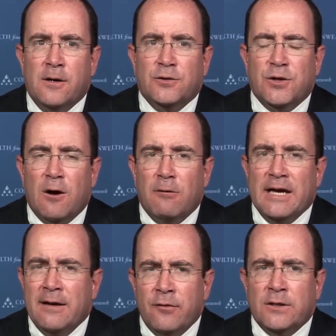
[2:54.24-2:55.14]
So
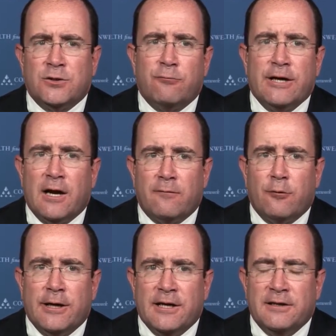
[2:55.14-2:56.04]
even as the
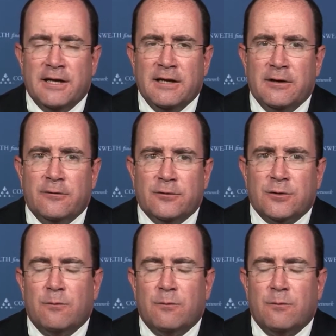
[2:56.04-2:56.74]
recovery continues,